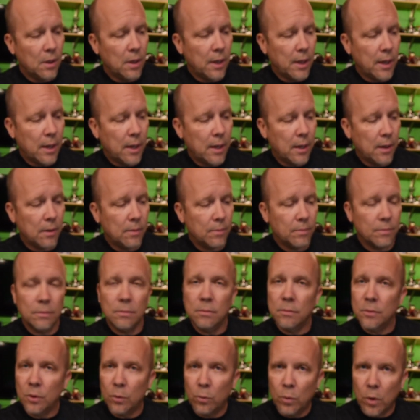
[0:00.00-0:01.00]

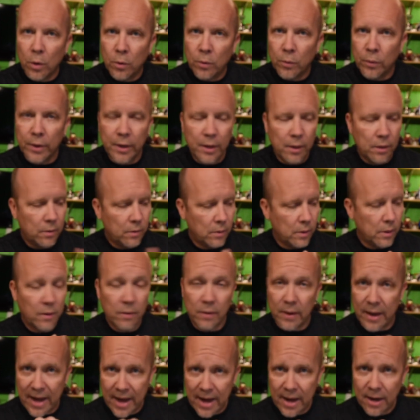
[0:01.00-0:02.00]
rotary, the
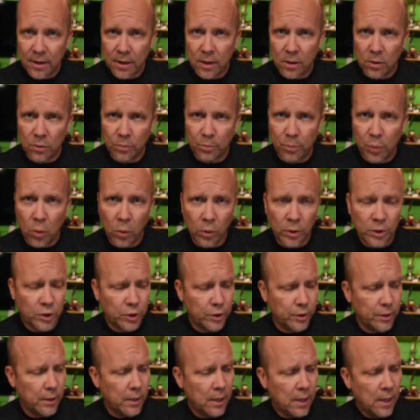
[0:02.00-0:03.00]
handheld
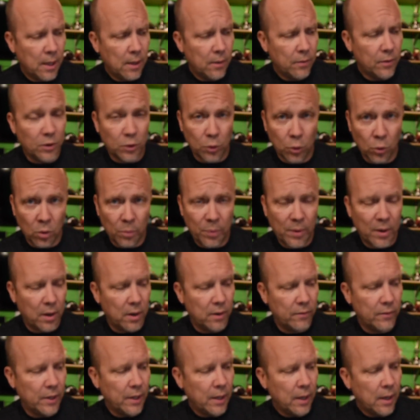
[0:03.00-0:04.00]
portion, the tool
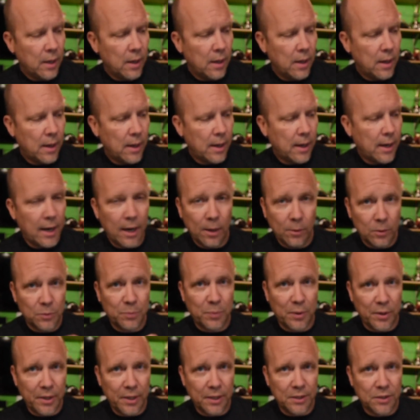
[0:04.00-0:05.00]
part of it. I was
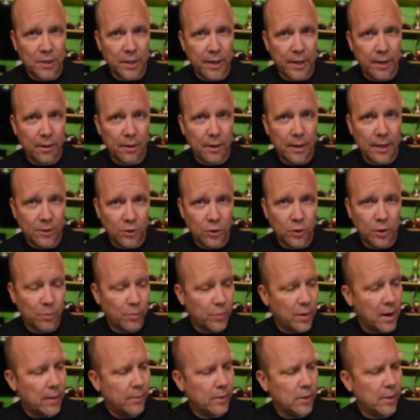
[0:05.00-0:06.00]
pretty excited, as you
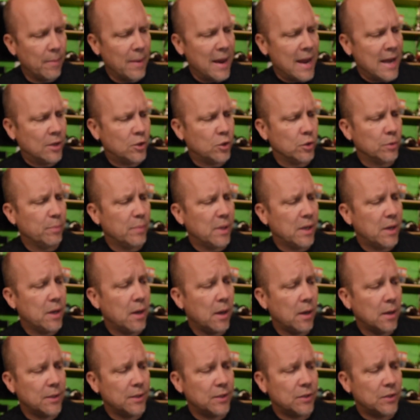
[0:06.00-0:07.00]
could probably imagine,
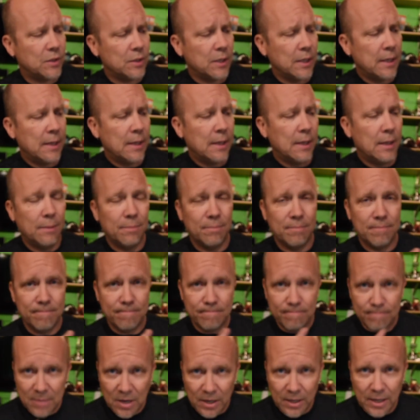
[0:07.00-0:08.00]
because
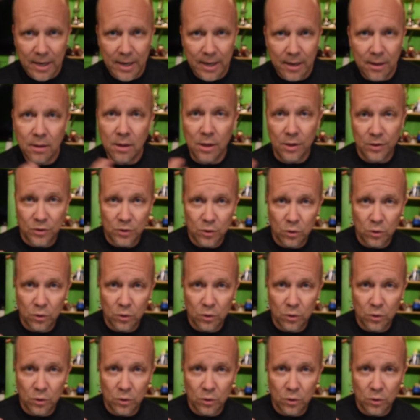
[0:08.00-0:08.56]
again,